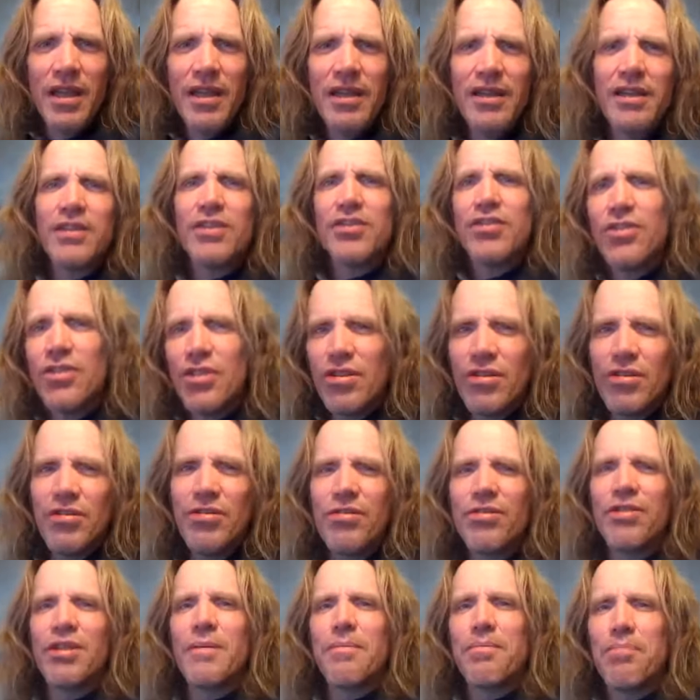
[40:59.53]
You
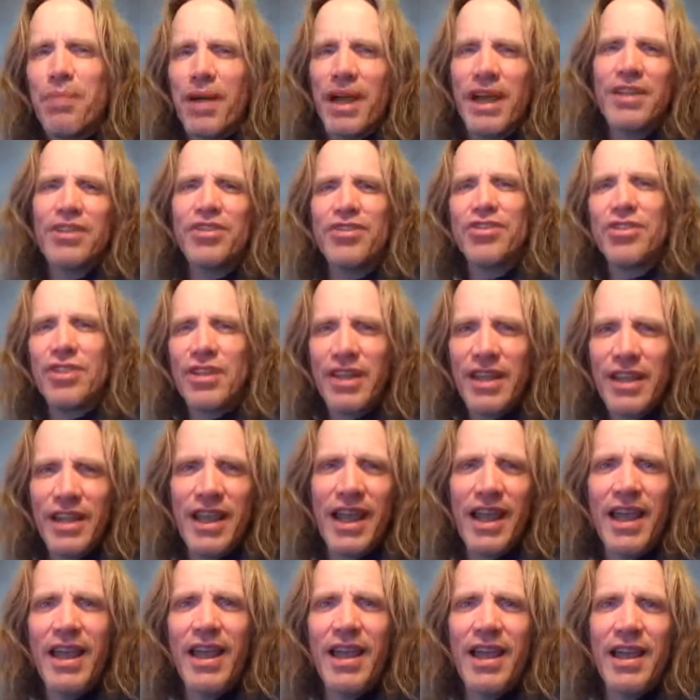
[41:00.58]
do the best you
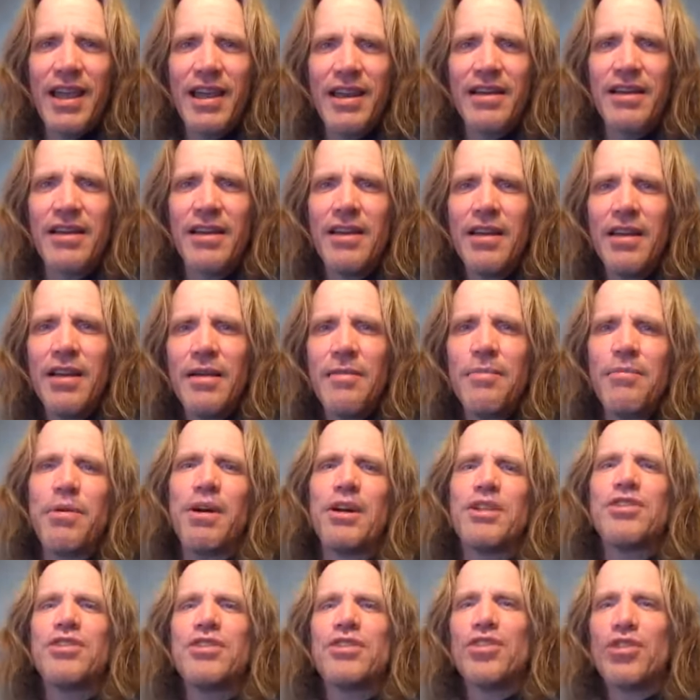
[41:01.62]
can,
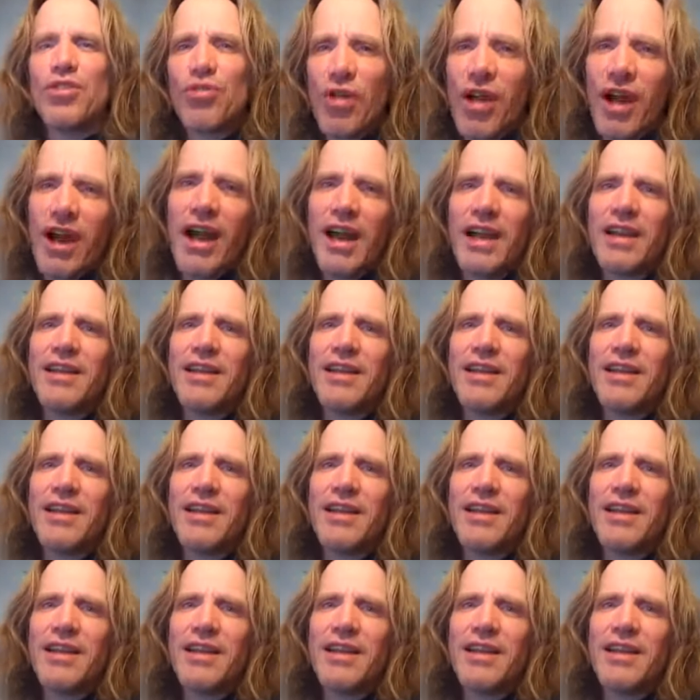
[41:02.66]
but you try